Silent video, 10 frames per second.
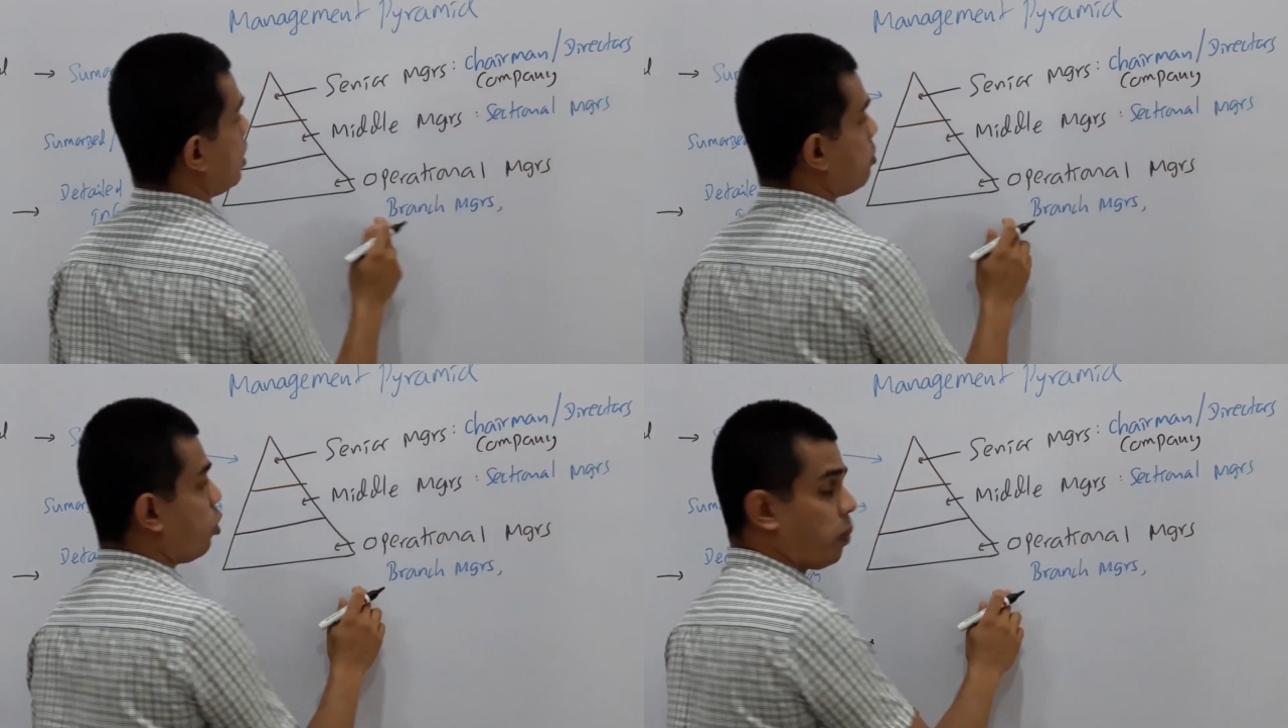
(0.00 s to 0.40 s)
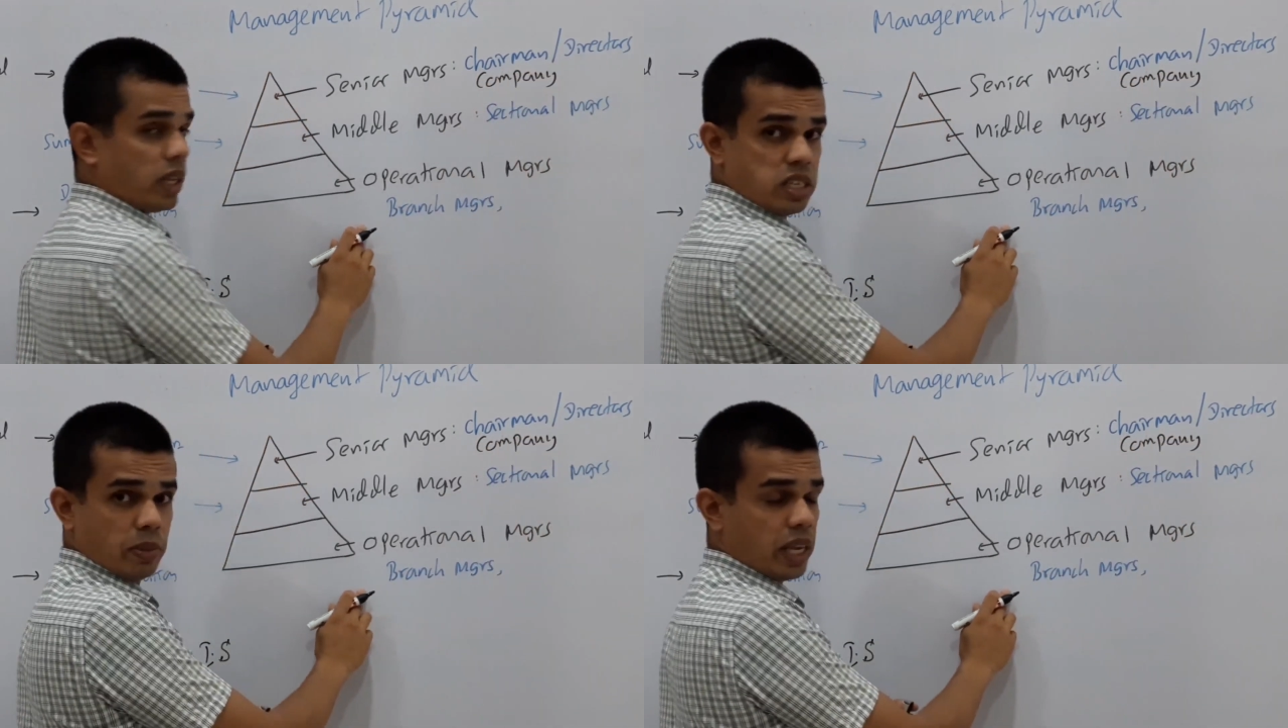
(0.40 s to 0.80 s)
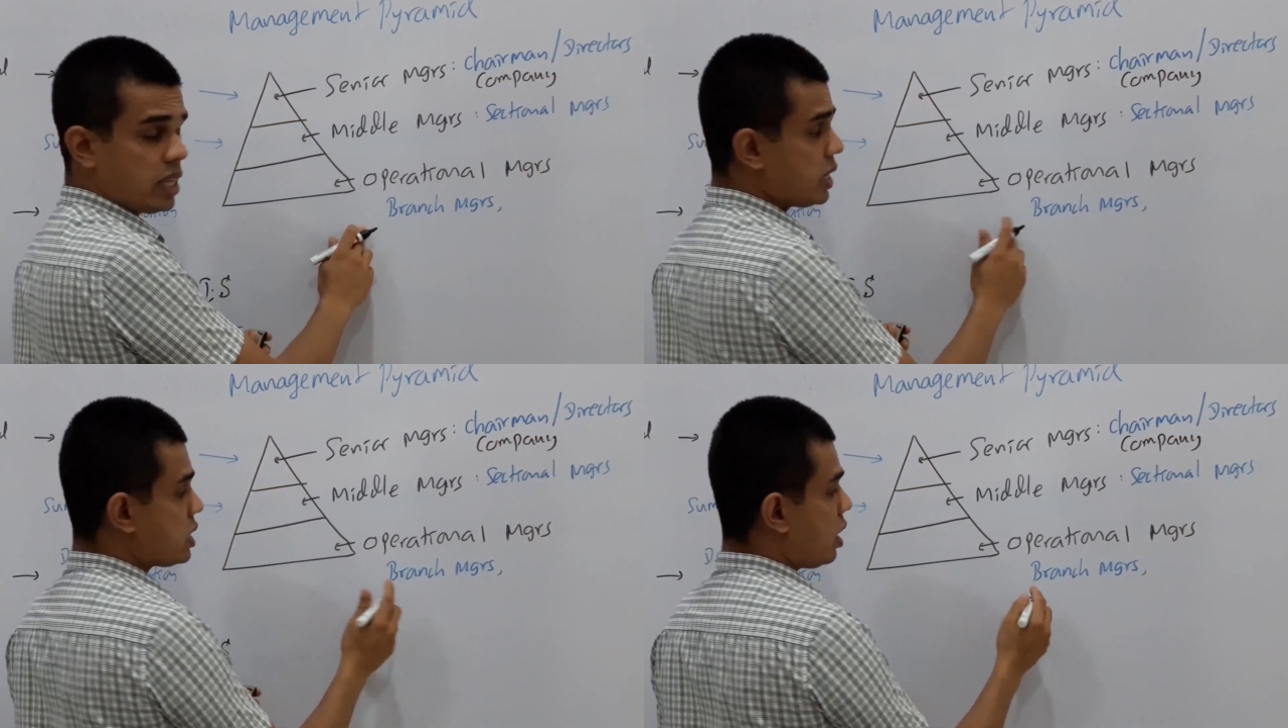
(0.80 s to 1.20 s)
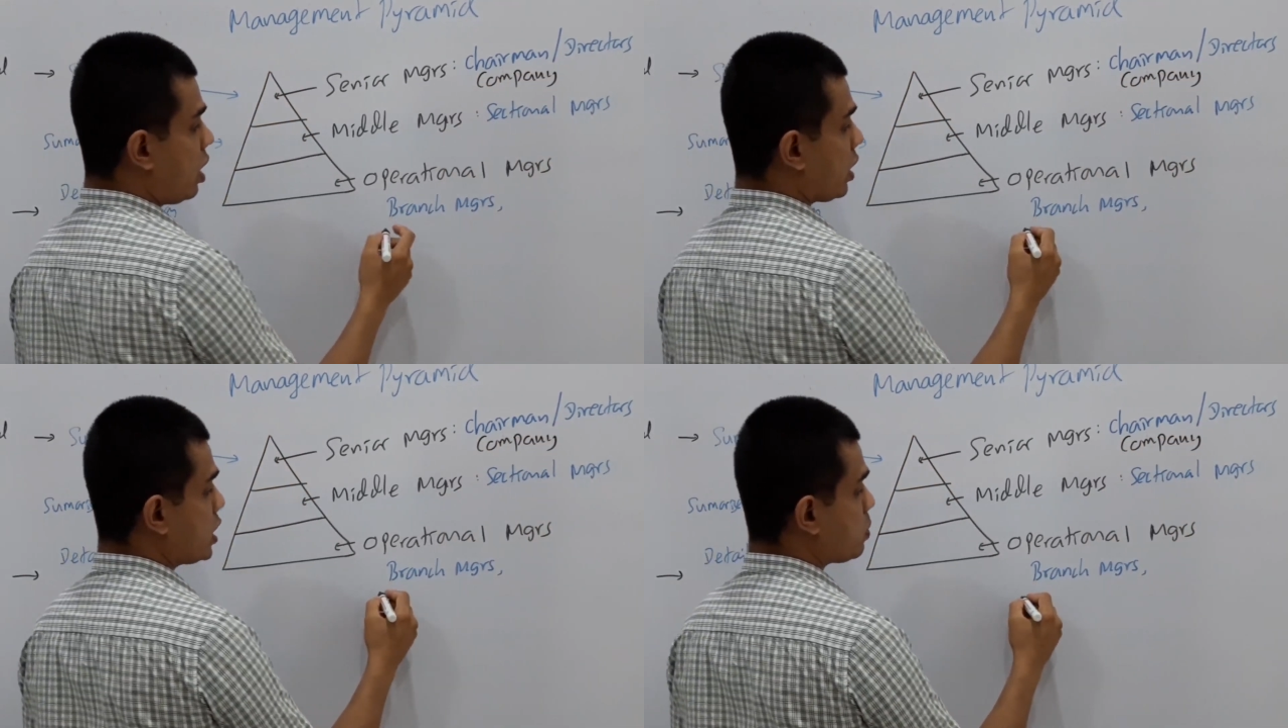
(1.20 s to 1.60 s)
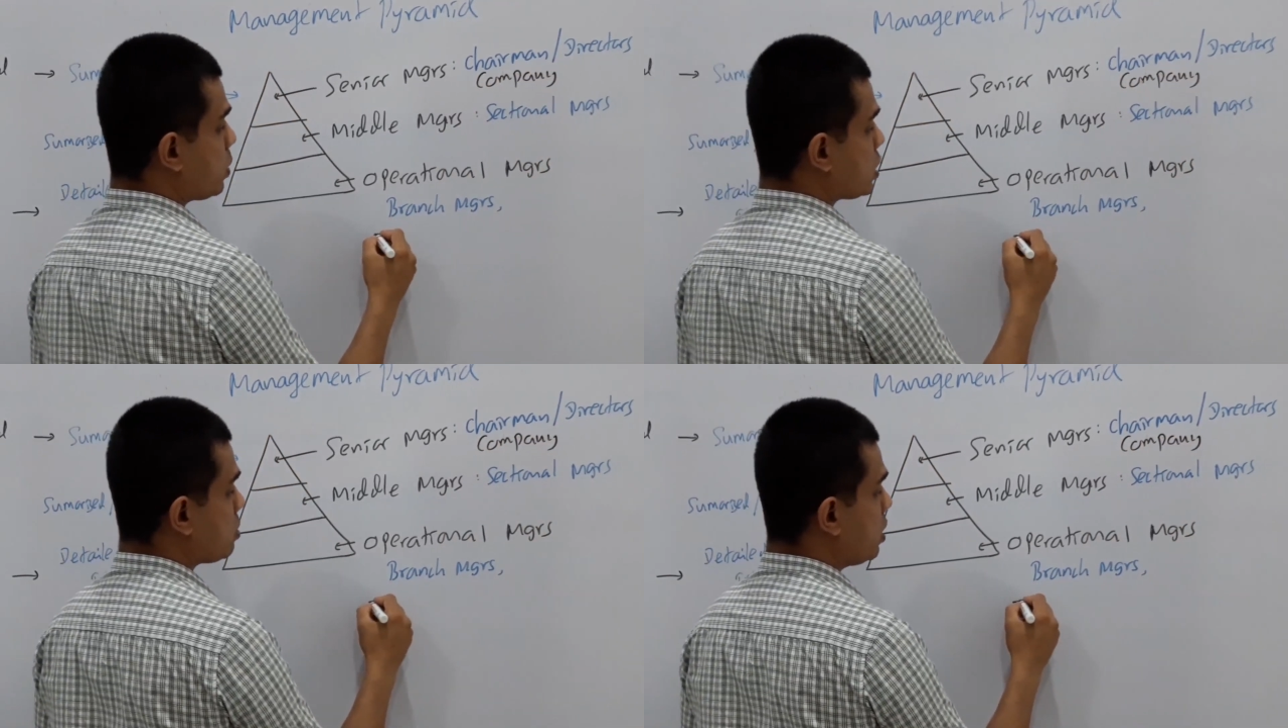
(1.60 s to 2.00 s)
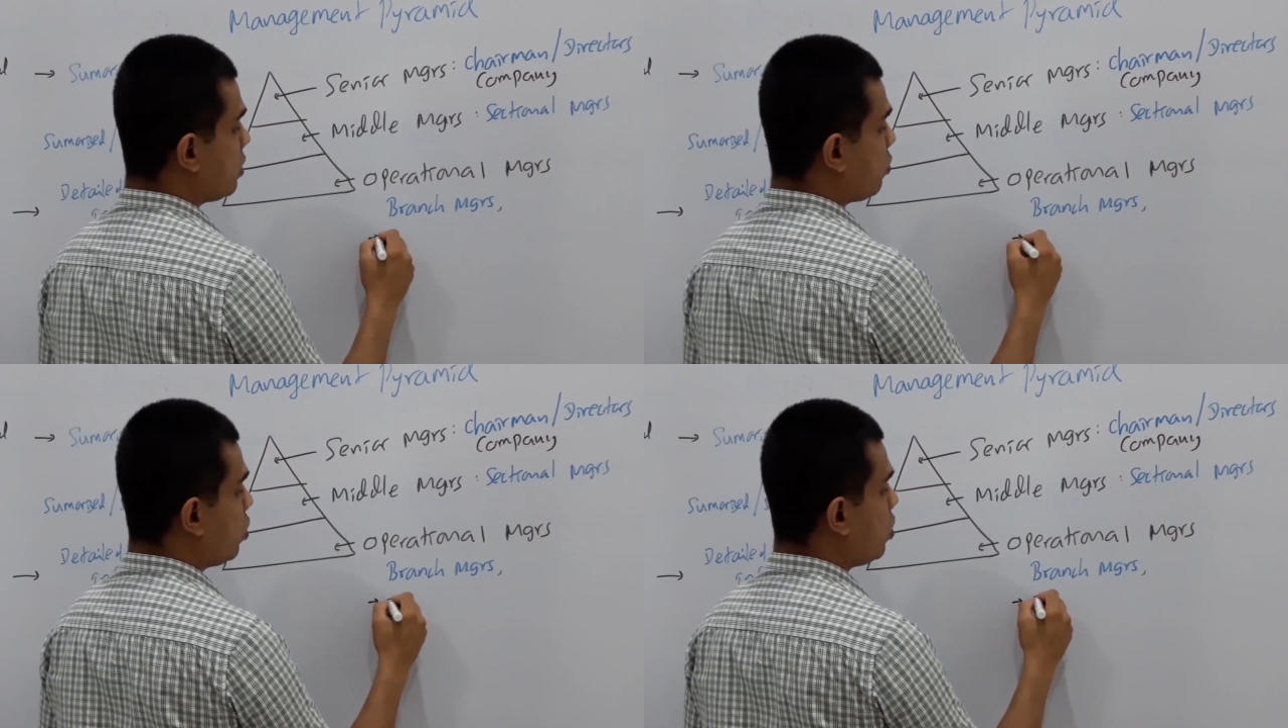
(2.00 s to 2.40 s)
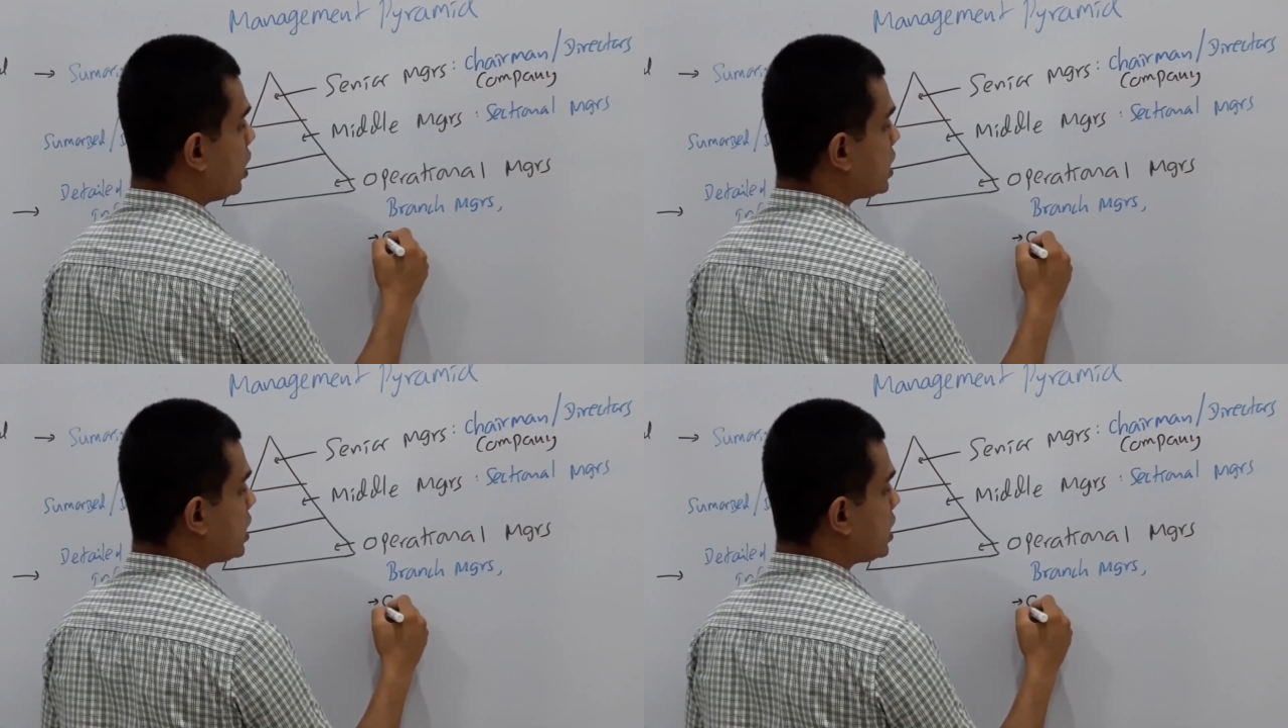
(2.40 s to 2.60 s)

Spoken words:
Operational managers are responsible for